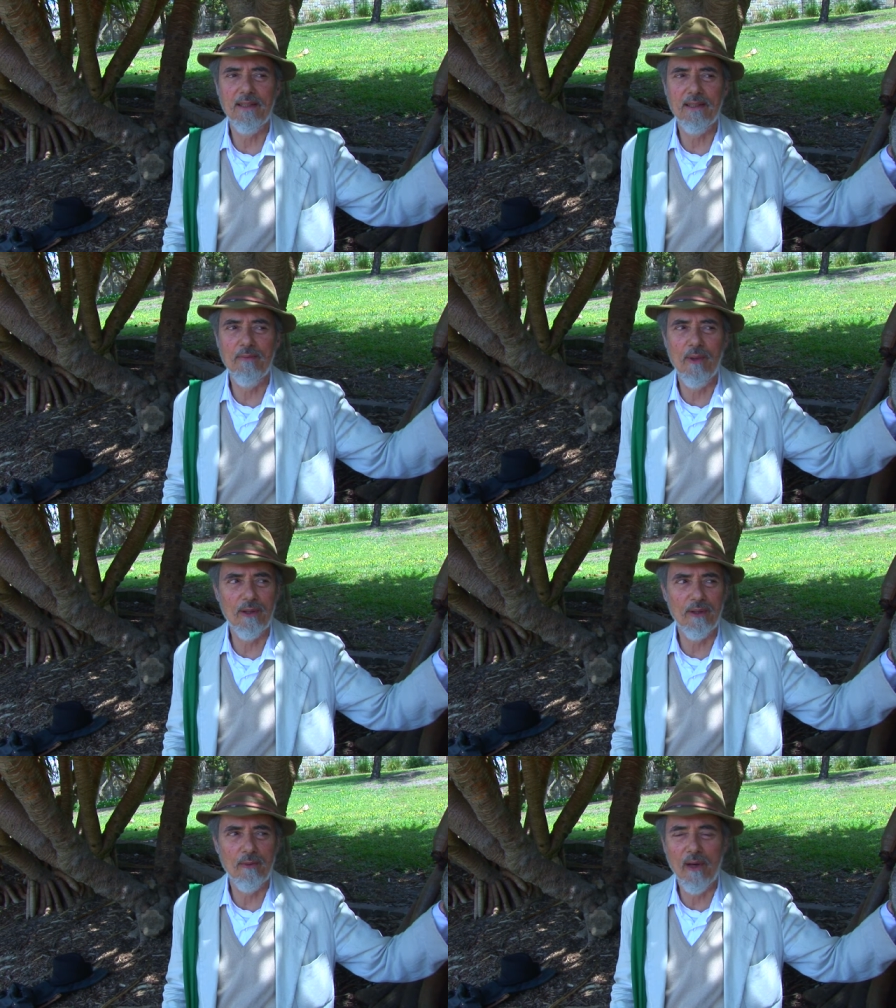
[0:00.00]
that the
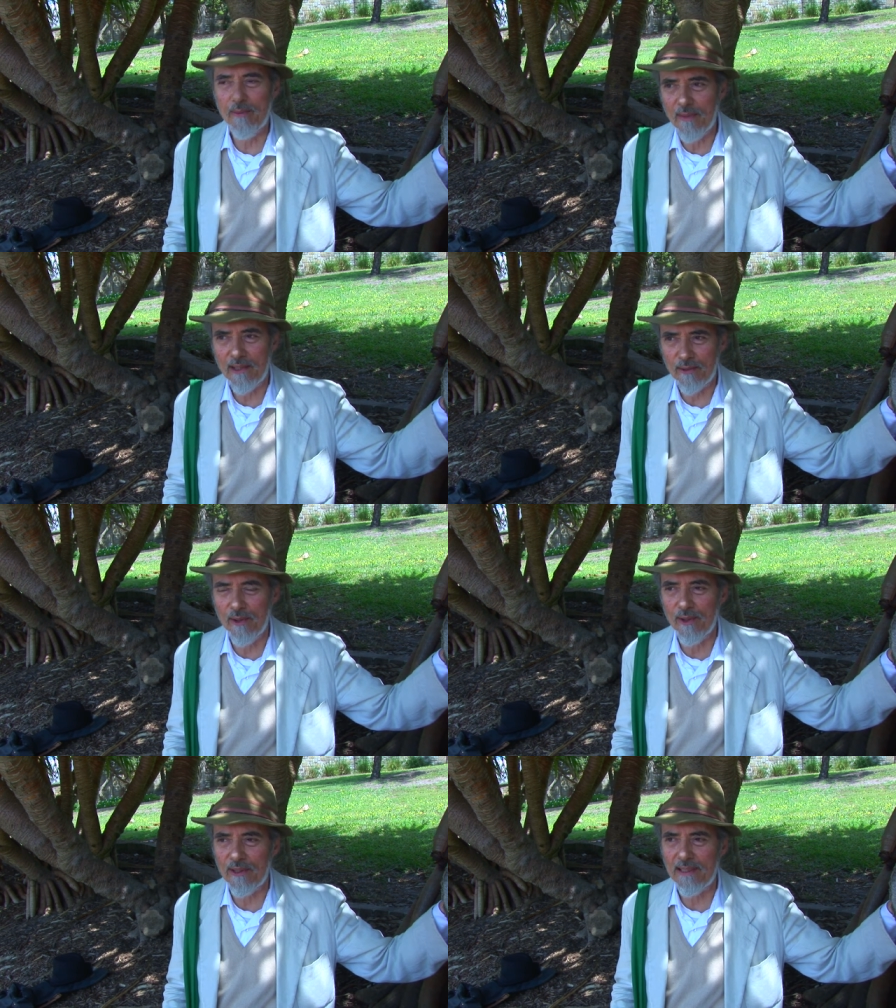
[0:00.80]
modern white man's
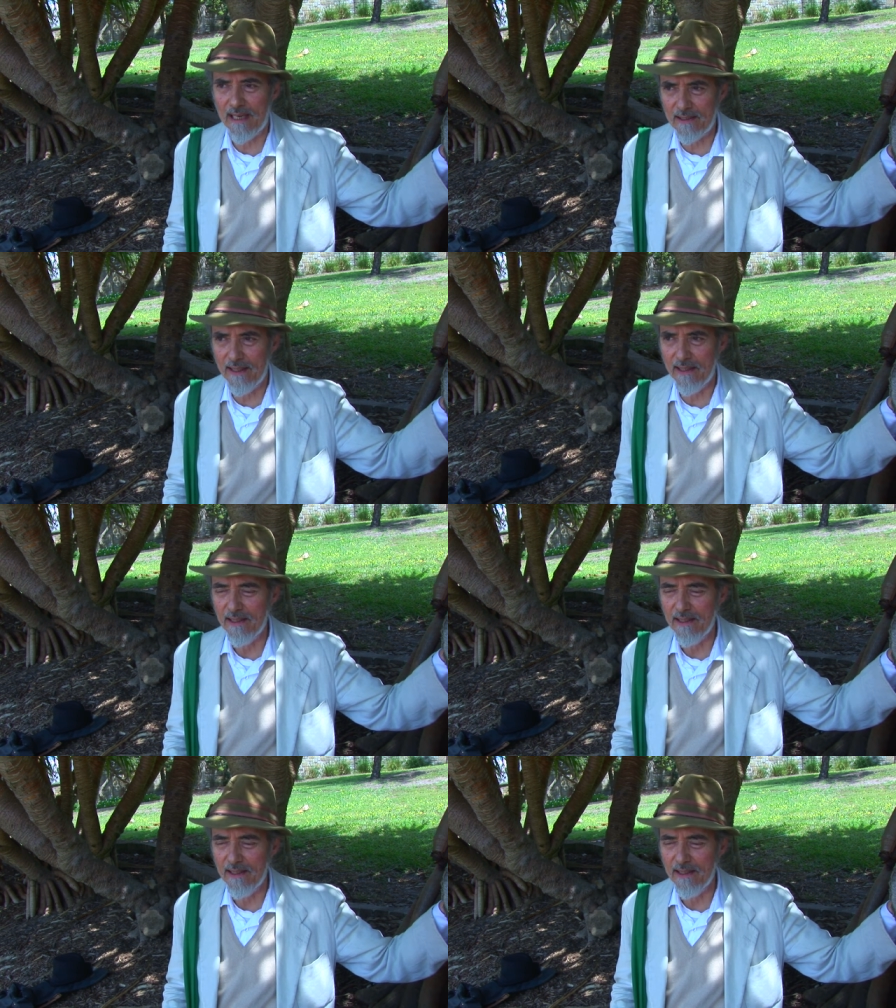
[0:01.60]
world is actually